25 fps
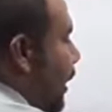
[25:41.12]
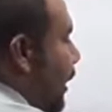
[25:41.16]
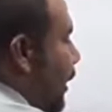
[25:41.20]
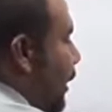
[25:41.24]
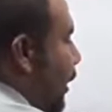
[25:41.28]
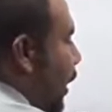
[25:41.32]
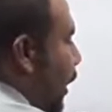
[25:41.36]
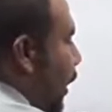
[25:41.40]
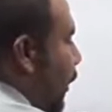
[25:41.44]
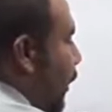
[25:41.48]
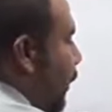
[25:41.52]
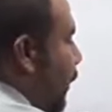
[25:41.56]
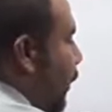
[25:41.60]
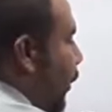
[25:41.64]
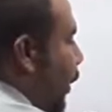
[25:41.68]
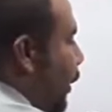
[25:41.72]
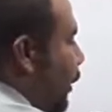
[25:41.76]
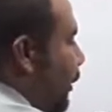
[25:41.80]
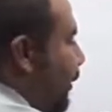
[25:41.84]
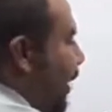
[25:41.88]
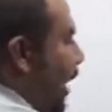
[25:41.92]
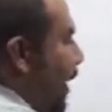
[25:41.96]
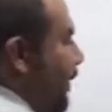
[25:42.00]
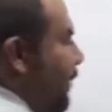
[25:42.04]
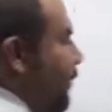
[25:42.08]
Now, what
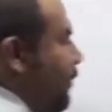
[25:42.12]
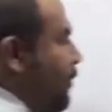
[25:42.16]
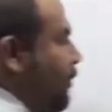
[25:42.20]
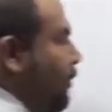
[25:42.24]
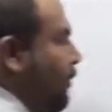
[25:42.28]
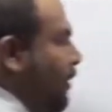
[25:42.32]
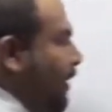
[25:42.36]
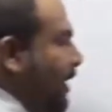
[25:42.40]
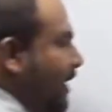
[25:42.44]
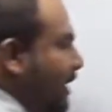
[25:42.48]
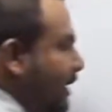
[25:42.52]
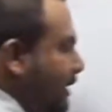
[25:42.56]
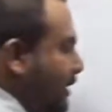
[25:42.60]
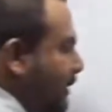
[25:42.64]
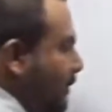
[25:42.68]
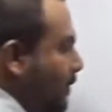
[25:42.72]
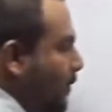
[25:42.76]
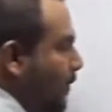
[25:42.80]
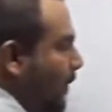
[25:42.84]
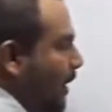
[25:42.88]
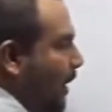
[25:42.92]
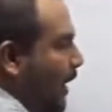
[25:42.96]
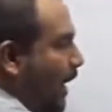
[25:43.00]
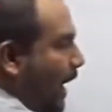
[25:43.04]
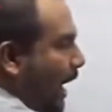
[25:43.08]
you have to do is,
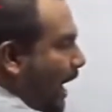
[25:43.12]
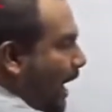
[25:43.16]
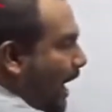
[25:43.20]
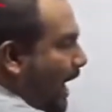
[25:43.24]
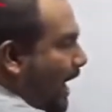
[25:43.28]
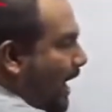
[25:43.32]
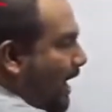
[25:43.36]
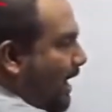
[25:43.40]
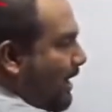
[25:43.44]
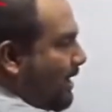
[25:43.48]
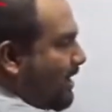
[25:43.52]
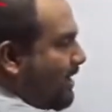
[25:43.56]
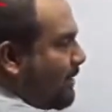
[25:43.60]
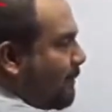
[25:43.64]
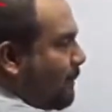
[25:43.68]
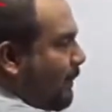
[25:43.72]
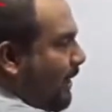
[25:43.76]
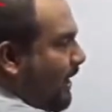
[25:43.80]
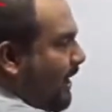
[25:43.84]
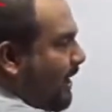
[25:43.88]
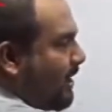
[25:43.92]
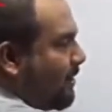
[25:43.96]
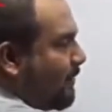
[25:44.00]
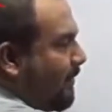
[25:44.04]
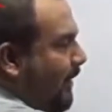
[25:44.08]
R's
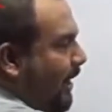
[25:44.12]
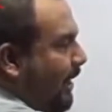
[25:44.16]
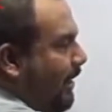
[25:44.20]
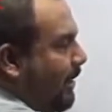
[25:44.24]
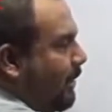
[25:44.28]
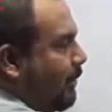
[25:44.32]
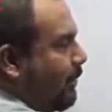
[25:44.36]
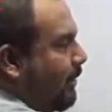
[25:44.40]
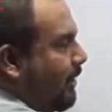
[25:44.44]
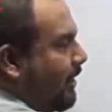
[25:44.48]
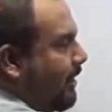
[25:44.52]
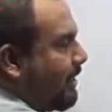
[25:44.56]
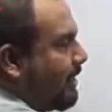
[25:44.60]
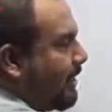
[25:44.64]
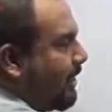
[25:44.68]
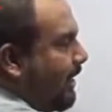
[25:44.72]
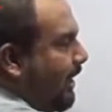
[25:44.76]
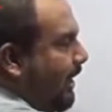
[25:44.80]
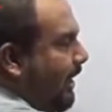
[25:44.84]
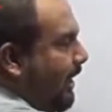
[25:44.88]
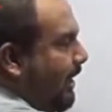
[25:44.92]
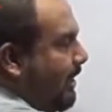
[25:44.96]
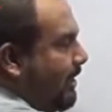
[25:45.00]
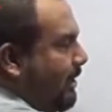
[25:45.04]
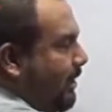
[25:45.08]
place value is
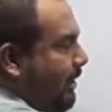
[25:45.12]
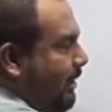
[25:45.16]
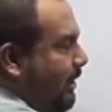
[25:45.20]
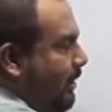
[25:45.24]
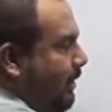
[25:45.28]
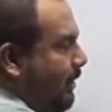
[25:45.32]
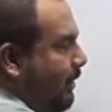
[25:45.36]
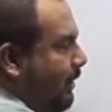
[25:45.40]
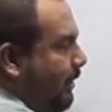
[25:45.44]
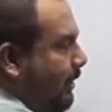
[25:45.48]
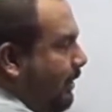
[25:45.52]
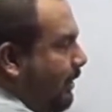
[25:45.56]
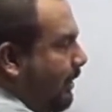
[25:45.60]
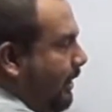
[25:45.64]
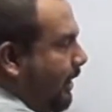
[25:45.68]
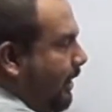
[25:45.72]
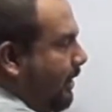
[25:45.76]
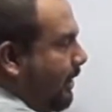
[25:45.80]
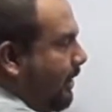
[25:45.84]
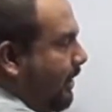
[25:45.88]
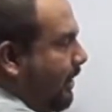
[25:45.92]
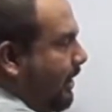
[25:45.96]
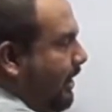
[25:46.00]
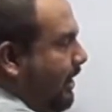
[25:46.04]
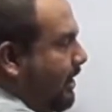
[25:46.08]
18,
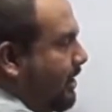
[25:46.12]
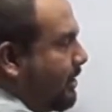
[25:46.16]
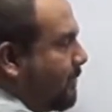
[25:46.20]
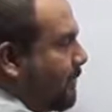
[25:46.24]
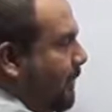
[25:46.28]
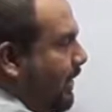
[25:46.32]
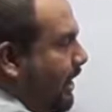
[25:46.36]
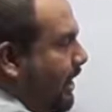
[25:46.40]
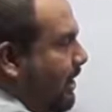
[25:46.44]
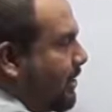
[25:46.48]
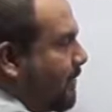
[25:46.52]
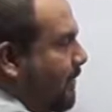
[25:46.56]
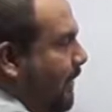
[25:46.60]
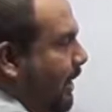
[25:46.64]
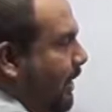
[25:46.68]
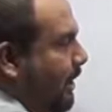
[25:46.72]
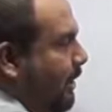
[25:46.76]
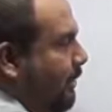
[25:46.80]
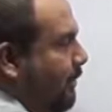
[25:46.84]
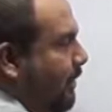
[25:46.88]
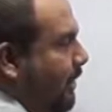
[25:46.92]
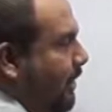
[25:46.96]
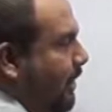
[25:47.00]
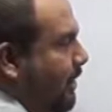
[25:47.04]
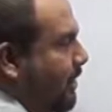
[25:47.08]
then E's place
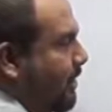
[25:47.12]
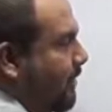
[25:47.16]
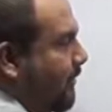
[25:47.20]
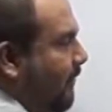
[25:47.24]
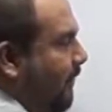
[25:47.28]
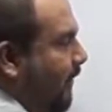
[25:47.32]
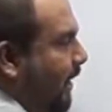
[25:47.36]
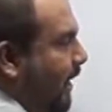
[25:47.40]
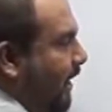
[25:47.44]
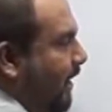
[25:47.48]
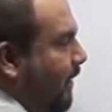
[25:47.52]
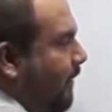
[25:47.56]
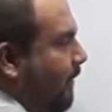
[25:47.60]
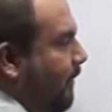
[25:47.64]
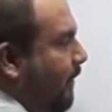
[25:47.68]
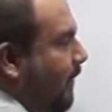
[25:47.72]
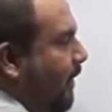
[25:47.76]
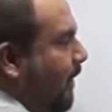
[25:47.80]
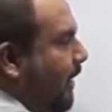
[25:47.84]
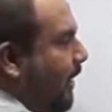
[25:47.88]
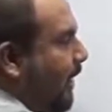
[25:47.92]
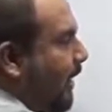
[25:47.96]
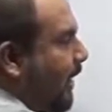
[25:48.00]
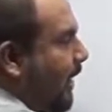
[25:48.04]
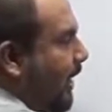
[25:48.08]
value is 5,
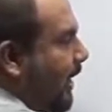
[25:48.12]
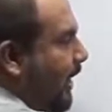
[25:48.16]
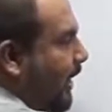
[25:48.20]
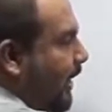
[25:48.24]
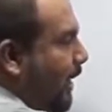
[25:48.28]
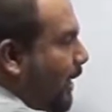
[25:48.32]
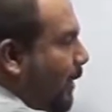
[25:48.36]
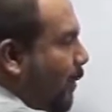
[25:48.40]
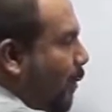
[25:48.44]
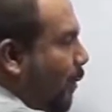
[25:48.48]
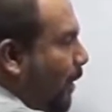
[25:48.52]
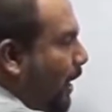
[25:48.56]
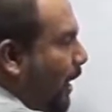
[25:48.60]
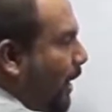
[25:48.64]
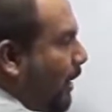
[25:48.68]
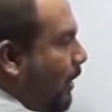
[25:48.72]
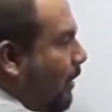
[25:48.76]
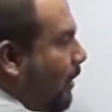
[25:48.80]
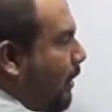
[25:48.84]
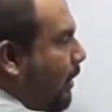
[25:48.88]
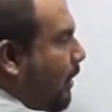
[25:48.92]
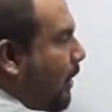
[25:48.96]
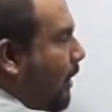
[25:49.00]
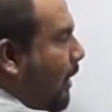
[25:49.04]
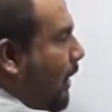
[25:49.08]

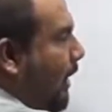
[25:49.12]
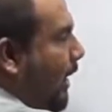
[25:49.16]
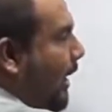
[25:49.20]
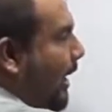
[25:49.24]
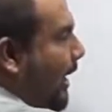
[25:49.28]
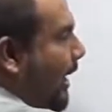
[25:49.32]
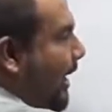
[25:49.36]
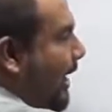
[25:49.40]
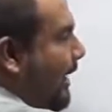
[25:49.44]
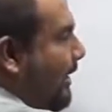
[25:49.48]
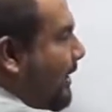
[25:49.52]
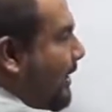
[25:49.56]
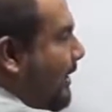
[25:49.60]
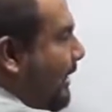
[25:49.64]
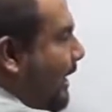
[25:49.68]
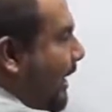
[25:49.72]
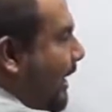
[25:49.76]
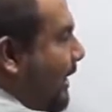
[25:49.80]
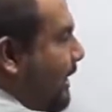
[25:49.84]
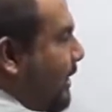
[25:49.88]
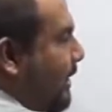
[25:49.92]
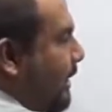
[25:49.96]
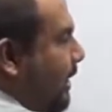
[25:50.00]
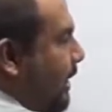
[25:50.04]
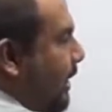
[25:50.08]
A1,
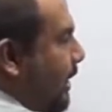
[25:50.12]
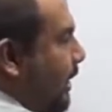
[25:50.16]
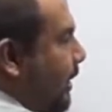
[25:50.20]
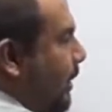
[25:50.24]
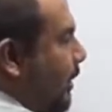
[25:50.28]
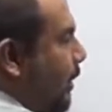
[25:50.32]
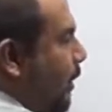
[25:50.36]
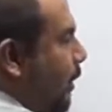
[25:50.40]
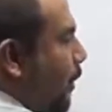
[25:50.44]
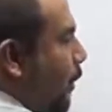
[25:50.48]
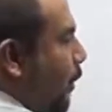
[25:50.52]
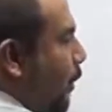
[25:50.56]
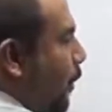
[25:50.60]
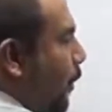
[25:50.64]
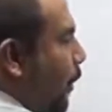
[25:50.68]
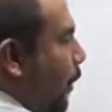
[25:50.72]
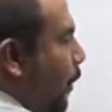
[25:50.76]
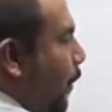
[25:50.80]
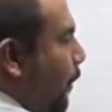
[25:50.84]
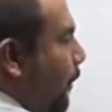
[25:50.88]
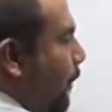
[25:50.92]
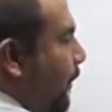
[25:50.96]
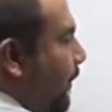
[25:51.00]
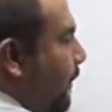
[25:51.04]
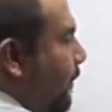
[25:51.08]
S19,
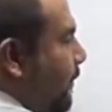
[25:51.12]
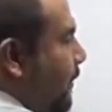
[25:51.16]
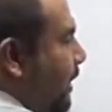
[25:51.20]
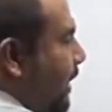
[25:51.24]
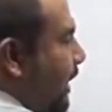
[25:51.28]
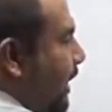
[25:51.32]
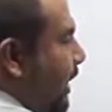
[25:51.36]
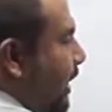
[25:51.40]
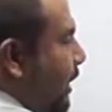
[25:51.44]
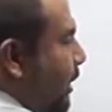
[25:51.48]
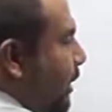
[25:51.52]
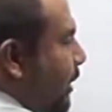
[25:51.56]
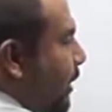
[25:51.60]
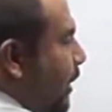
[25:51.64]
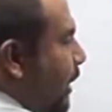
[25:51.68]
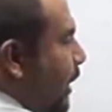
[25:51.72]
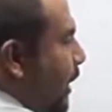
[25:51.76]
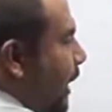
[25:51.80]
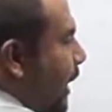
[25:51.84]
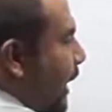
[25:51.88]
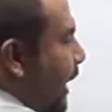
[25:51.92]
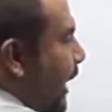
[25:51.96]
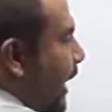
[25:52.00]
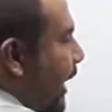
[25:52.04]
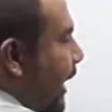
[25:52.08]

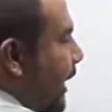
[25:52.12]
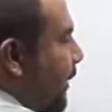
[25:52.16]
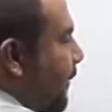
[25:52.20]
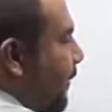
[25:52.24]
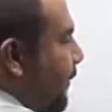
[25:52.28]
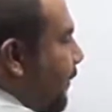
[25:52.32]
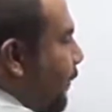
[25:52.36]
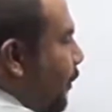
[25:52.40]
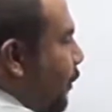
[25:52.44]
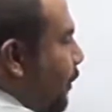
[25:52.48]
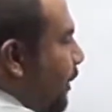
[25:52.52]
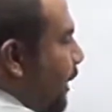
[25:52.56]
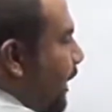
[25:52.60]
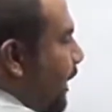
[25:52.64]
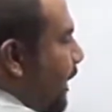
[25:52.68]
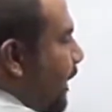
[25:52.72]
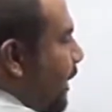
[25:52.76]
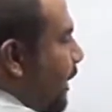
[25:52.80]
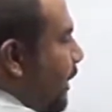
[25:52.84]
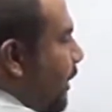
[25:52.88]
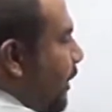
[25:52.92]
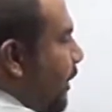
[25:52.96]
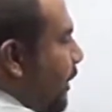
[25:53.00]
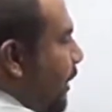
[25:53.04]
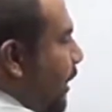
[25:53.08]
O15,
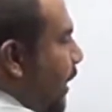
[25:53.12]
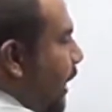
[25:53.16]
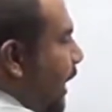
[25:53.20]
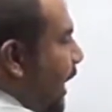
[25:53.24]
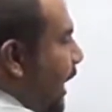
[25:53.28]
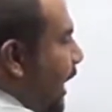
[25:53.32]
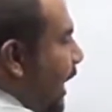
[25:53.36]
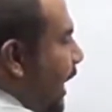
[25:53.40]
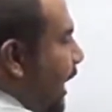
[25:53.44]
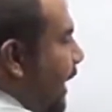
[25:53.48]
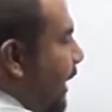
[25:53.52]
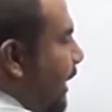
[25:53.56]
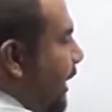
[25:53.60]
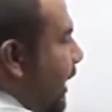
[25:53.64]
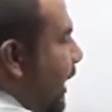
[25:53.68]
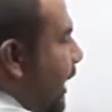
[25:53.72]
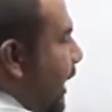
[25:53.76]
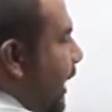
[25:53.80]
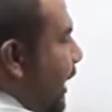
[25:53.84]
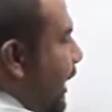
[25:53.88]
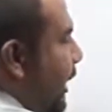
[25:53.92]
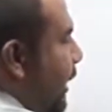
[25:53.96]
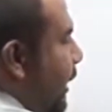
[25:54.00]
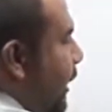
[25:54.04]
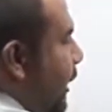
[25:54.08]
N14,
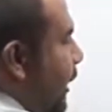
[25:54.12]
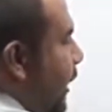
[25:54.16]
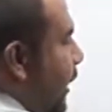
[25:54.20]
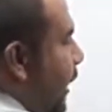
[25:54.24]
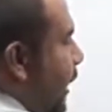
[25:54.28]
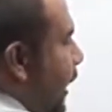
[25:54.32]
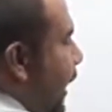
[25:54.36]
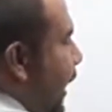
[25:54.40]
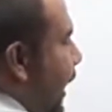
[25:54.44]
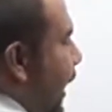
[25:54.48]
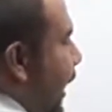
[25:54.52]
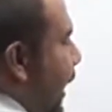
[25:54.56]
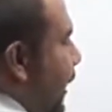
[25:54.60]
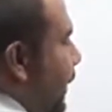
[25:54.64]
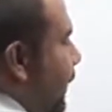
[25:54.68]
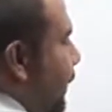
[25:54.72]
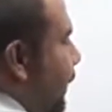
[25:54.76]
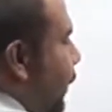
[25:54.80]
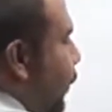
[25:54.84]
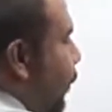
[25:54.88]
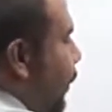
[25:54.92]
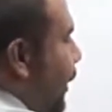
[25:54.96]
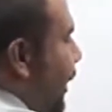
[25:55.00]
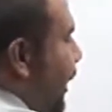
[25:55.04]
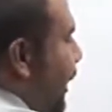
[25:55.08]
I9,
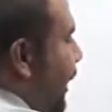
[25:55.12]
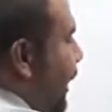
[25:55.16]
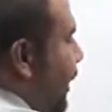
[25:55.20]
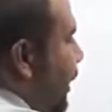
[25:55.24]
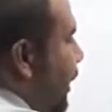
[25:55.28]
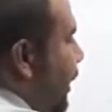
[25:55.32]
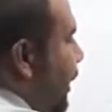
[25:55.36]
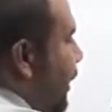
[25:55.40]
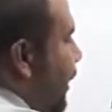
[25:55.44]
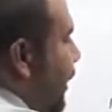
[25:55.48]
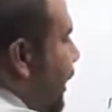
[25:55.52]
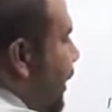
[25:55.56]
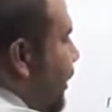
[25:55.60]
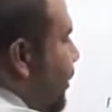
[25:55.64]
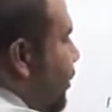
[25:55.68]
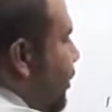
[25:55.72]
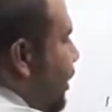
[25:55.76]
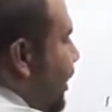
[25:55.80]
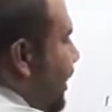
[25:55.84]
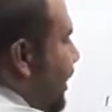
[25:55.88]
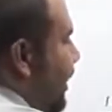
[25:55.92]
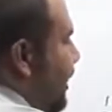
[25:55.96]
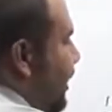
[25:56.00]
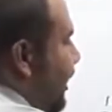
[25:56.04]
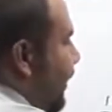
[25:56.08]
N14, then
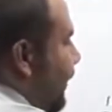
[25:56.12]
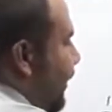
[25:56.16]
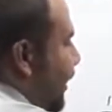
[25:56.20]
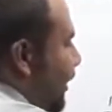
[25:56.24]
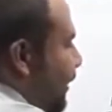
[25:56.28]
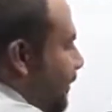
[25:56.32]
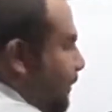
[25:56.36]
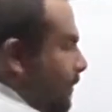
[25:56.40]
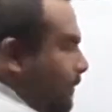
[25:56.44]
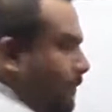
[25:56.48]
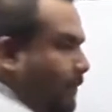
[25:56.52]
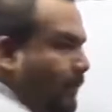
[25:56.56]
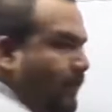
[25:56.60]
G7.